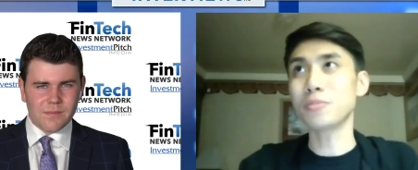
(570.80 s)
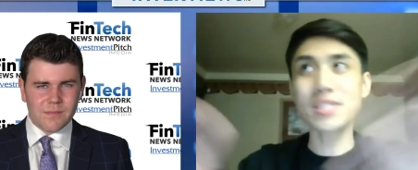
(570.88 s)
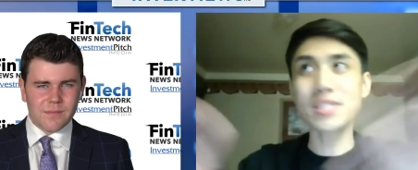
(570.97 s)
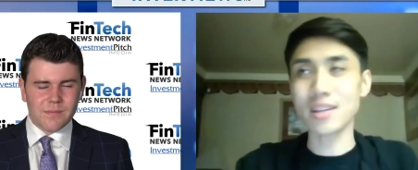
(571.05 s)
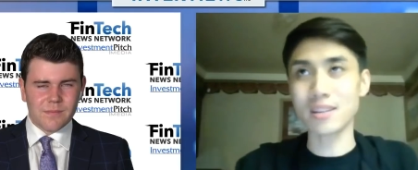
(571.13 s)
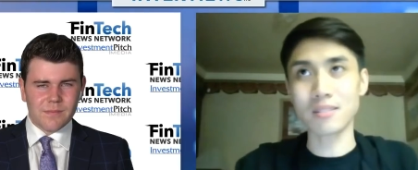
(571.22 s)

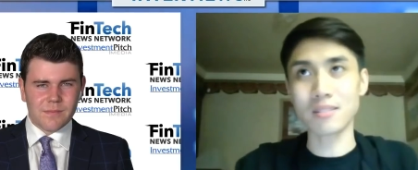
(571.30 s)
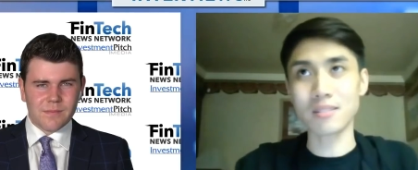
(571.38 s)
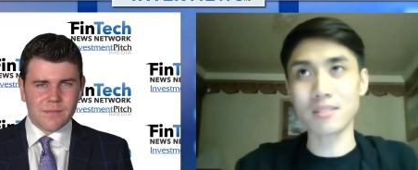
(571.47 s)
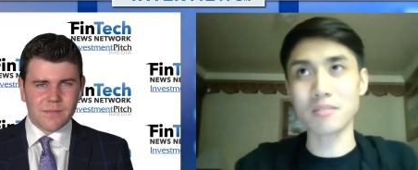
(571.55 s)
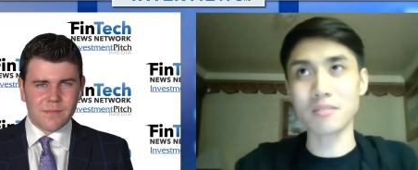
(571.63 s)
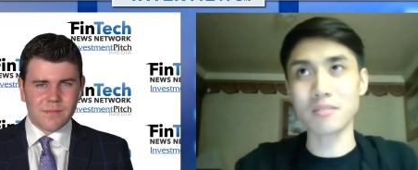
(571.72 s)

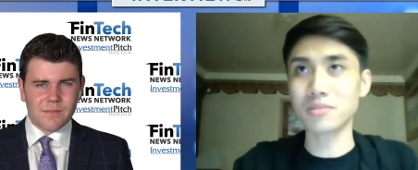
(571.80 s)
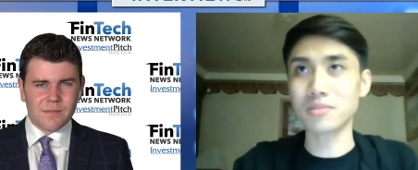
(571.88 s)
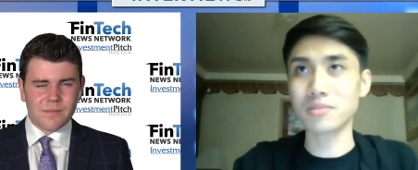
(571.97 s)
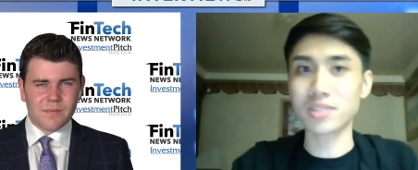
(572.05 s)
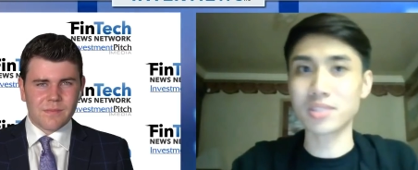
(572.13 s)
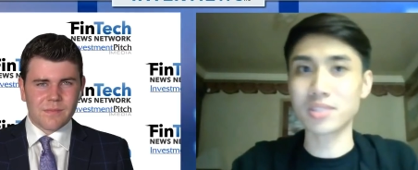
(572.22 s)
Speaker 1: retail
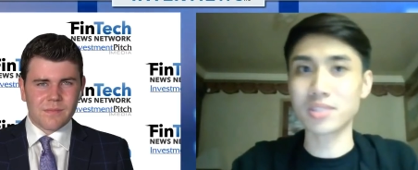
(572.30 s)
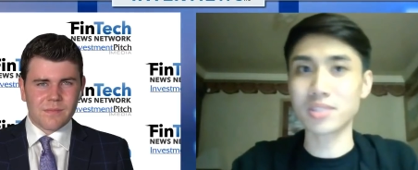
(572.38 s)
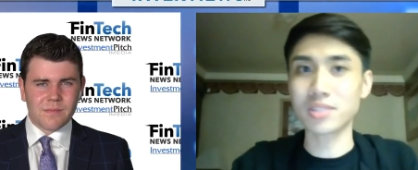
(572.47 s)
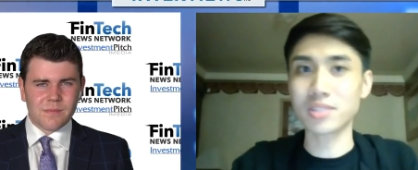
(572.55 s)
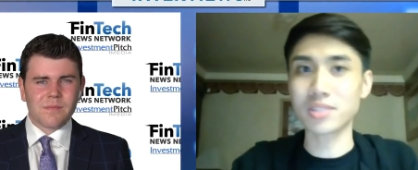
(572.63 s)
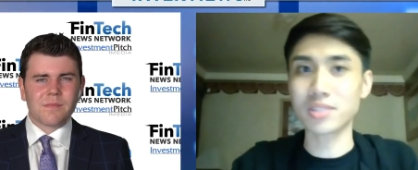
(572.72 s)

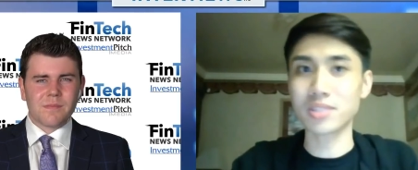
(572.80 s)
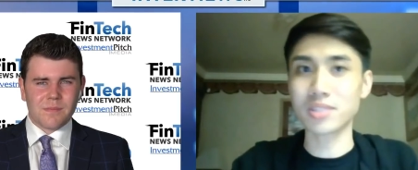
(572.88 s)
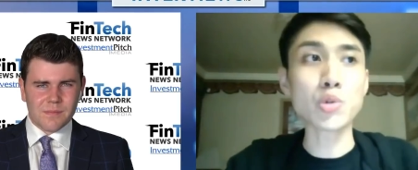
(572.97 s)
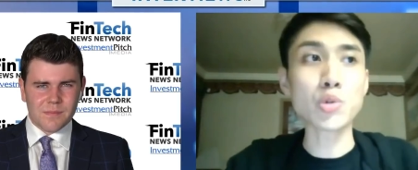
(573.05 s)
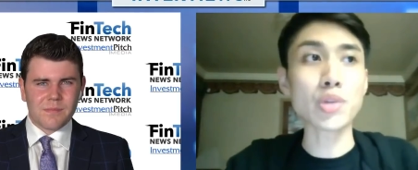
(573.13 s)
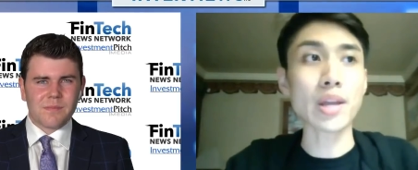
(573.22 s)
stablecoin
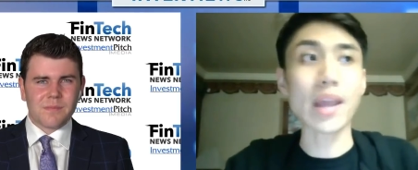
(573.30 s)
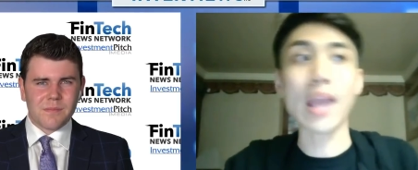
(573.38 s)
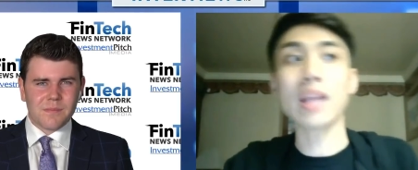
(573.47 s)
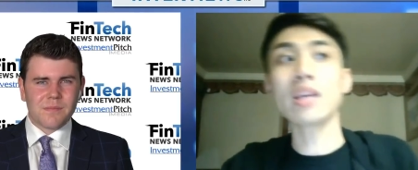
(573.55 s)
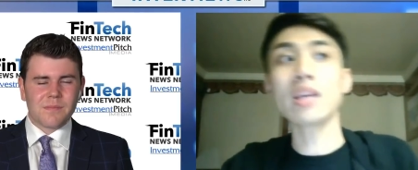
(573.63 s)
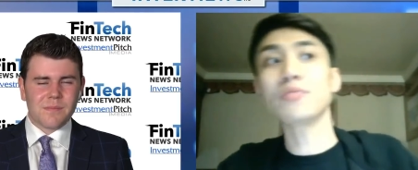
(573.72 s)
basket
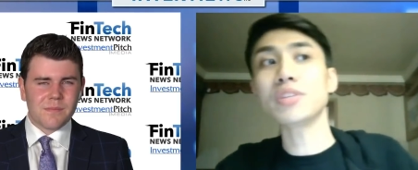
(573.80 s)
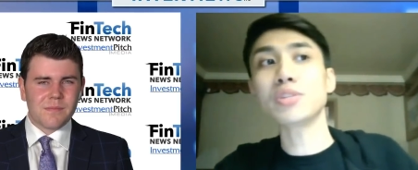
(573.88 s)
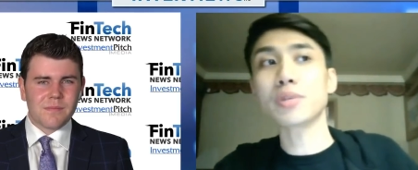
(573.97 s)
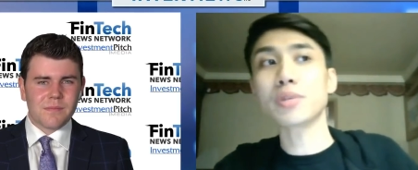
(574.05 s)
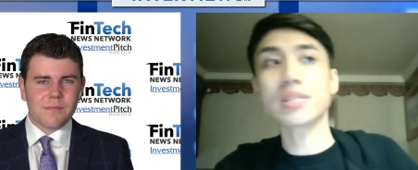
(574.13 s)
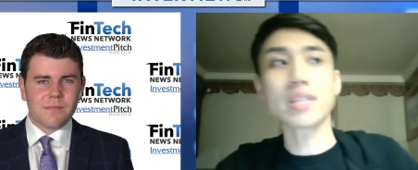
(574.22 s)
that you can
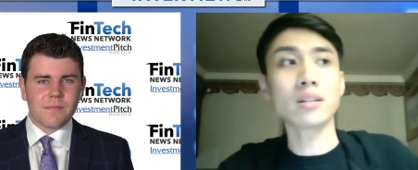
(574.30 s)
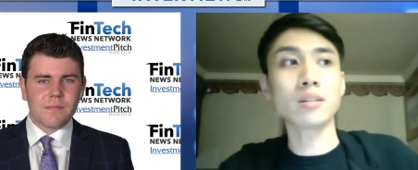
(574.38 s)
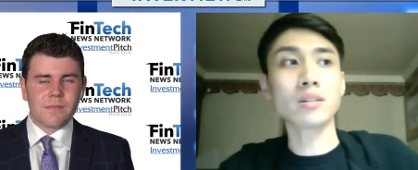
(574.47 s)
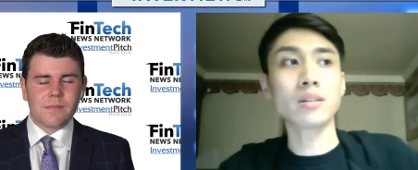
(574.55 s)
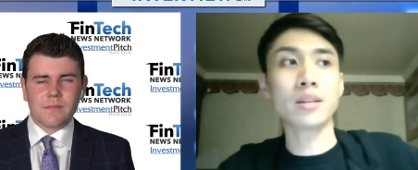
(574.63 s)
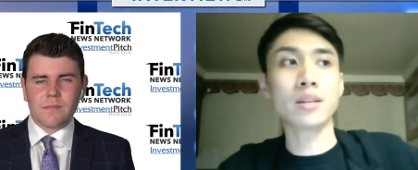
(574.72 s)
use at
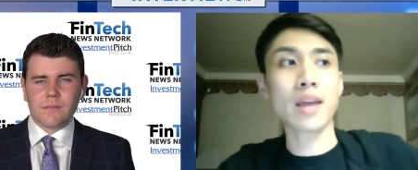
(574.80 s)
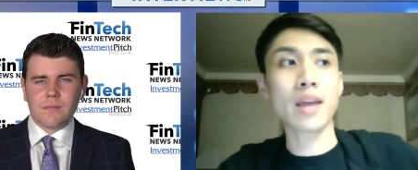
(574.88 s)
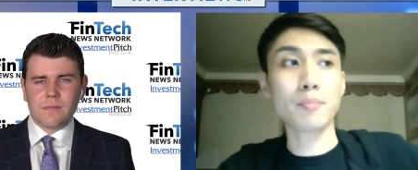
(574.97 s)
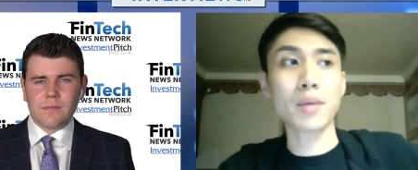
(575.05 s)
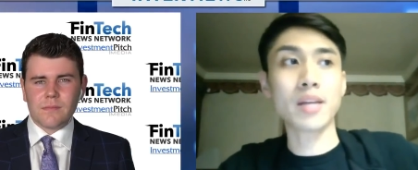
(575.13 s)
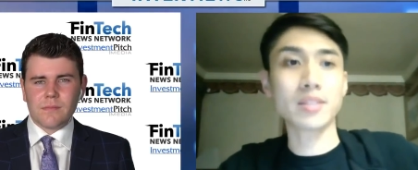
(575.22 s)
any of these
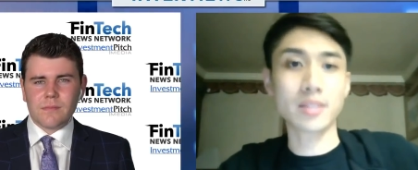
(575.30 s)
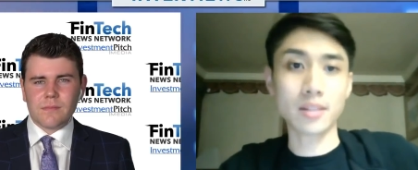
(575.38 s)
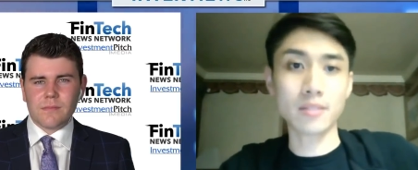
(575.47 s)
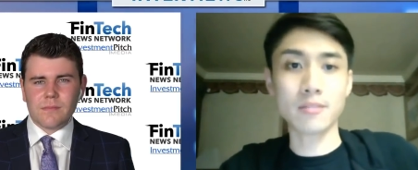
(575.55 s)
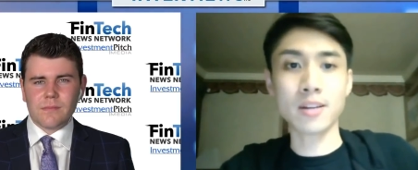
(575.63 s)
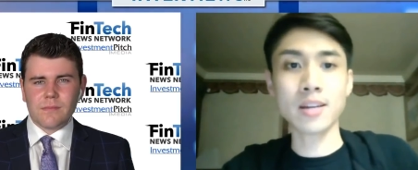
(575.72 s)
retailer
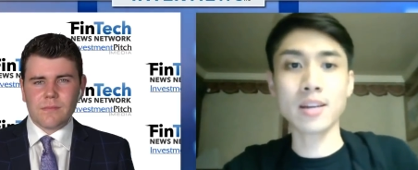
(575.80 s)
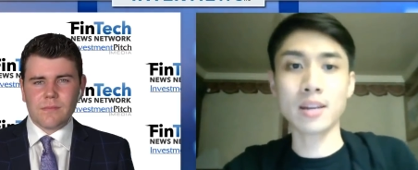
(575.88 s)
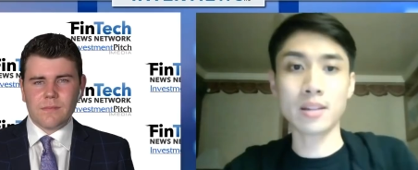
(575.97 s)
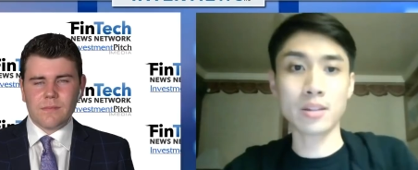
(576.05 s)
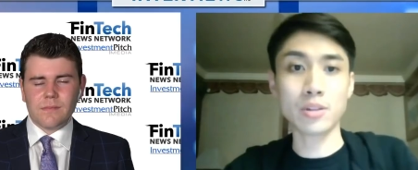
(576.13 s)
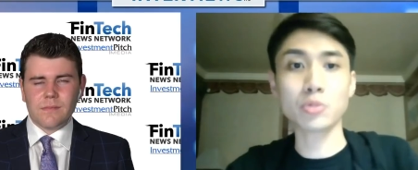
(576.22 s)
in that
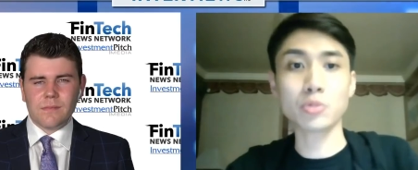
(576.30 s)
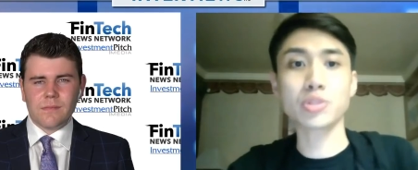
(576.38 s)
basket, right?